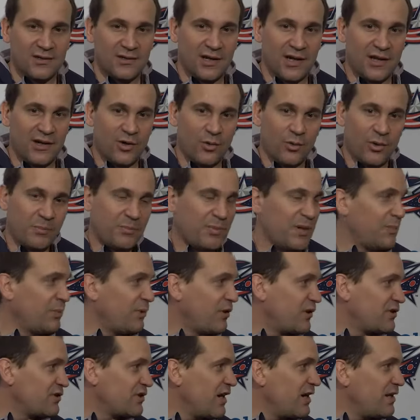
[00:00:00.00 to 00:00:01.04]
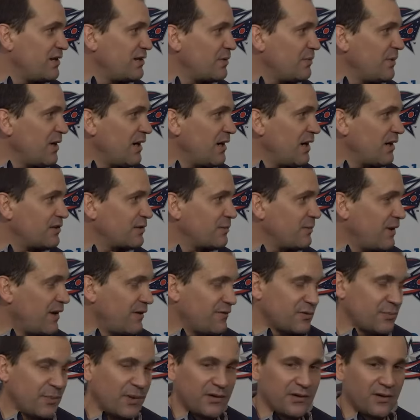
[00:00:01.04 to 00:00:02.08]
I know what people are saying to me.
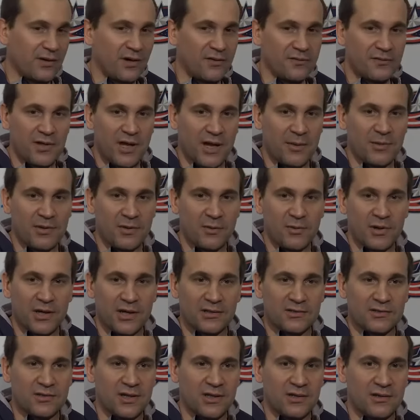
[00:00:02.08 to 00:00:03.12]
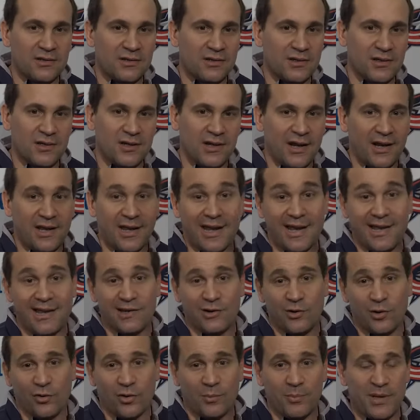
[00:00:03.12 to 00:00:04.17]
I've spent enough time in the rinks that, and I
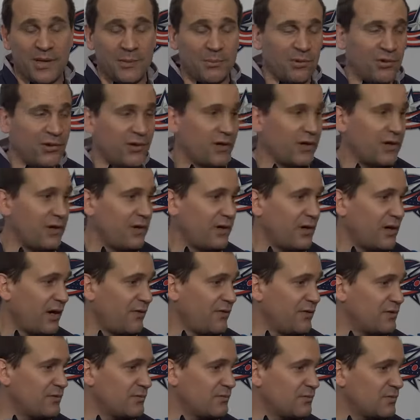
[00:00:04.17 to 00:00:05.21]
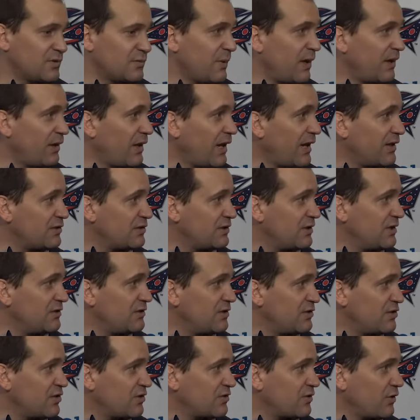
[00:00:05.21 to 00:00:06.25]
know the people here, having spent last
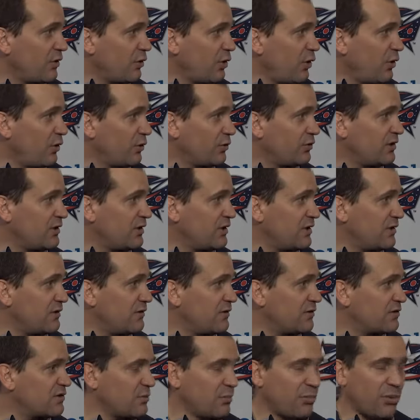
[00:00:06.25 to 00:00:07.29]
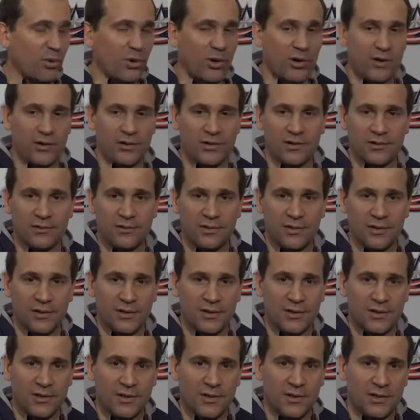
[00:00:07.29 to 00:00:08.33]
season, just the loyalty and the support
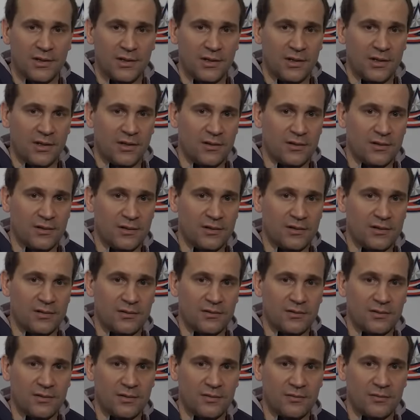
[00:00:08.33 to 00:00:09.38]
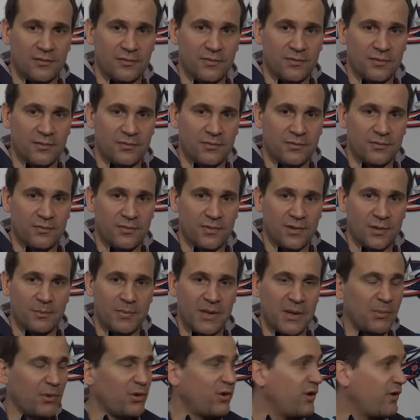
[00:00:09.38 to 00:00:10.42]
and the
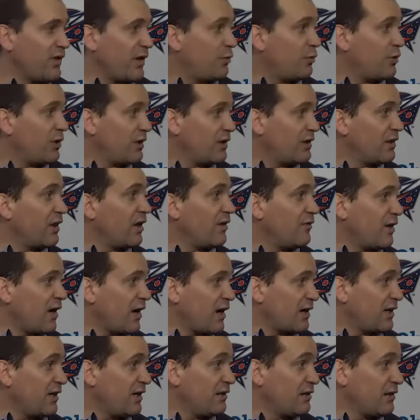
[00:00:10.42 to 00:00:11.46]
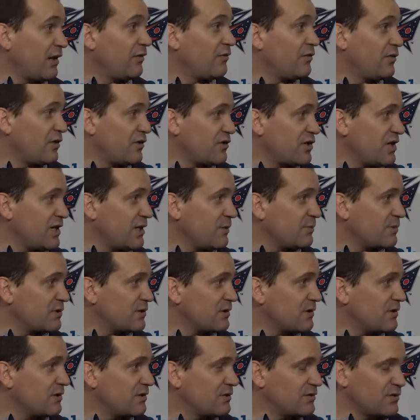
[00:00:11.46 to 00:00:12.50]
people here that really love hockey and love their
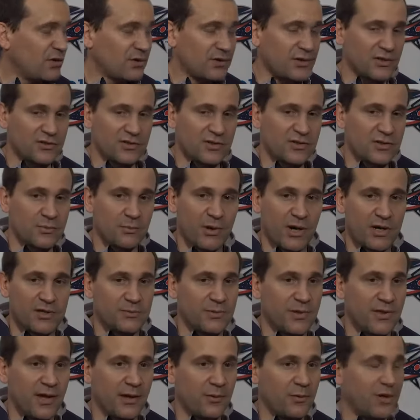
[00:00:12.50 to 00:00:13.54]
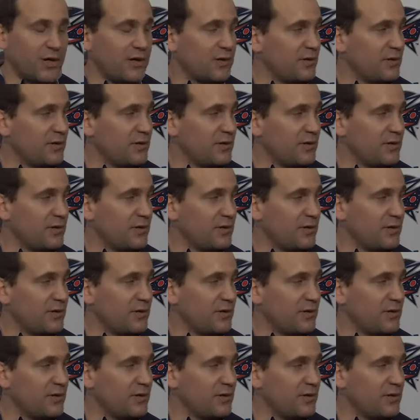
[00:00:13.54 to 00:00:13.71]
teams. So it doesn't surprise me that way.